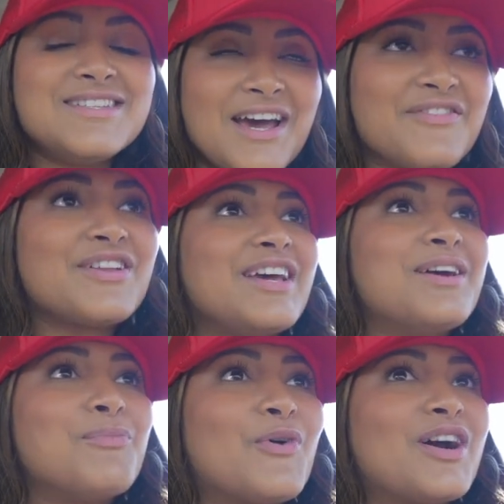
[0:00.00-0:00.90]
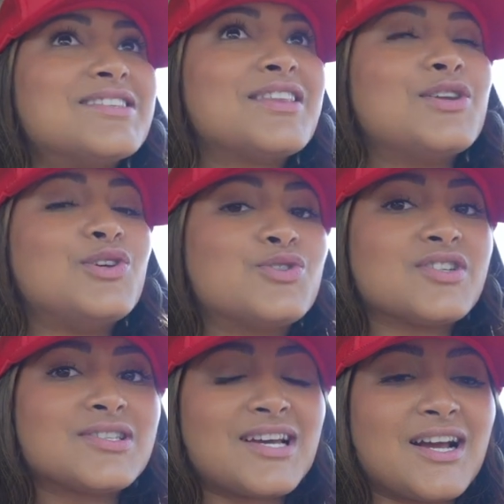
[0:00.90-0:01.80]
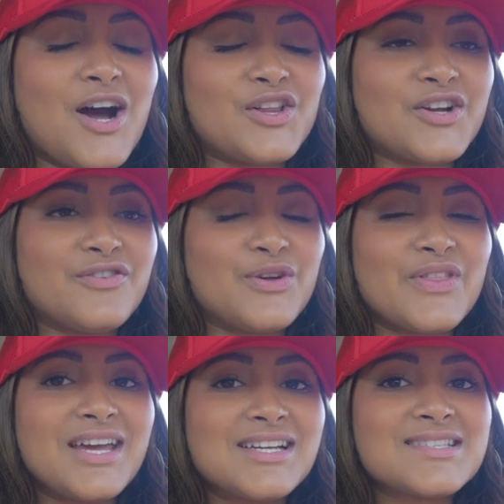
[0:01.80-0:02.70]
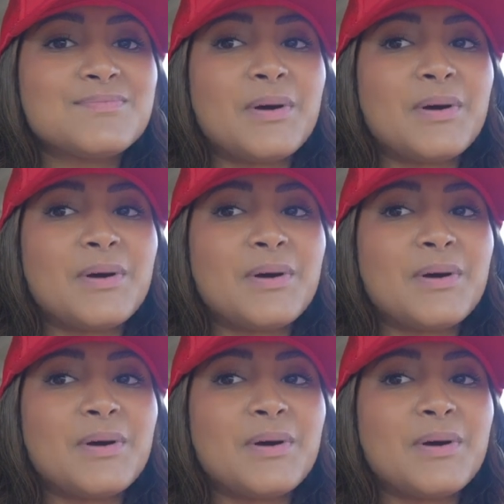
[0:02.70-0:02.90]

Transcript: definitely more into the neutrals than colorful things,